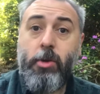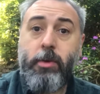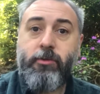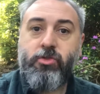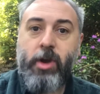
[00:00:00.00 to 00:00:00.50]

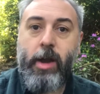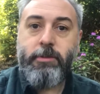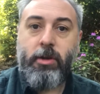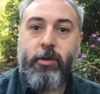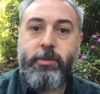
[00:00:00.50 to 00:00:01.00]
we've
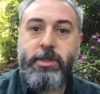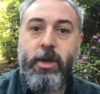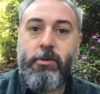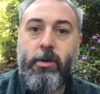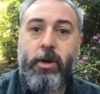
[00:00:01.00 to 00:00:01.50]
crammed a lot of
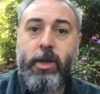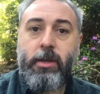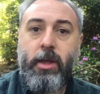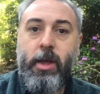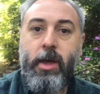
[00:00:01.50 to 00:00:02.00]
material
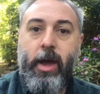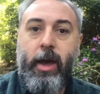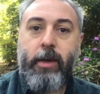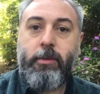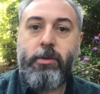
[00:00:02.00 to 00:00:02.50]
in.
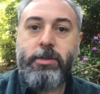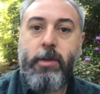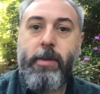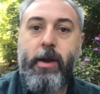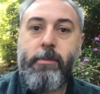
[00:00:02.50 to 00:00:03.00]
And we
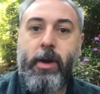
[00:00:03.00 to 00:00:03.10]
also bear in